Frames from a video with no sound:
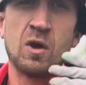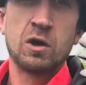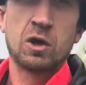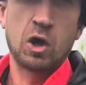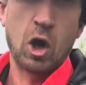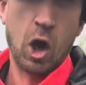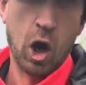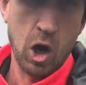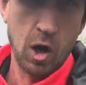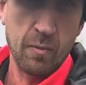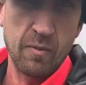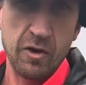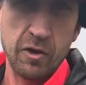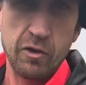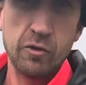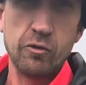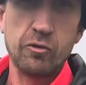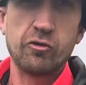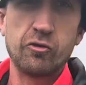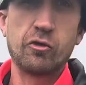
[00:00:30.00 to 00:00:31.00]
carbon
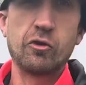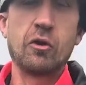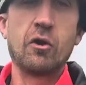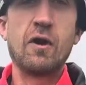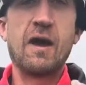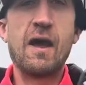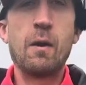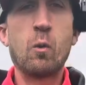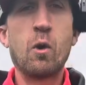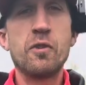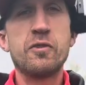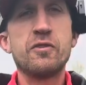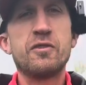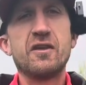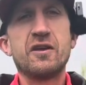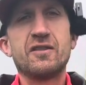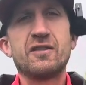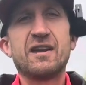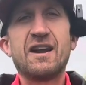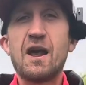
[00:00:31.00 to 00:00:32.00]
neutral, and one
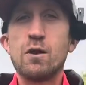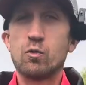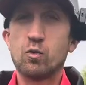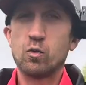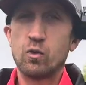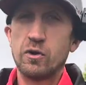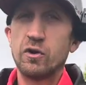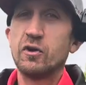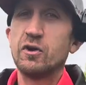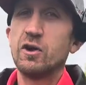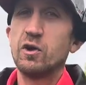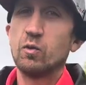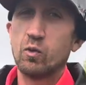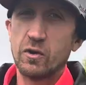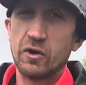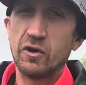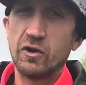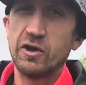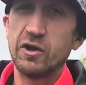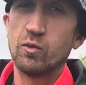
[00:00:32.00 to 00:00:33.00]
thing that I really
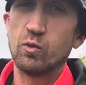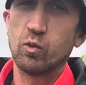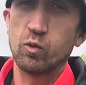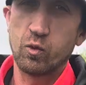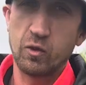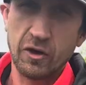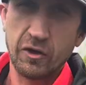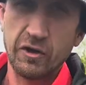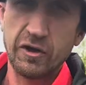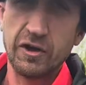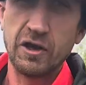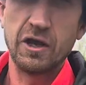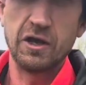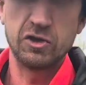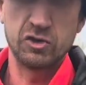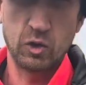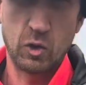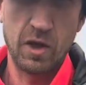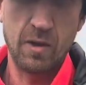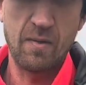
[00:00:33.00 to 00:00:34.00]

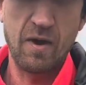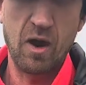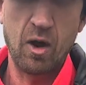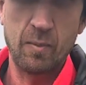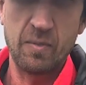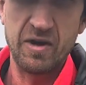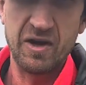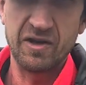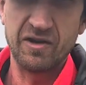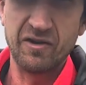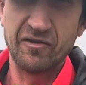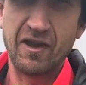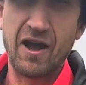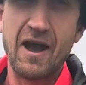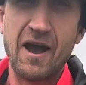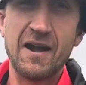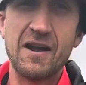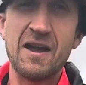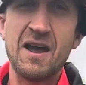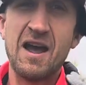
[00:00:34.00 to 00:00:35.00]
enjoy about Peak
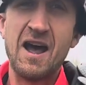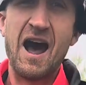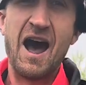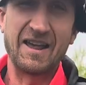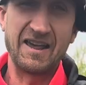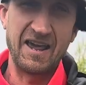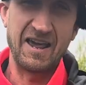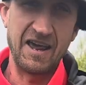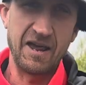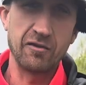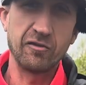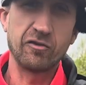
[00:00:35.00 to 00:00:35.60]
Design, I can't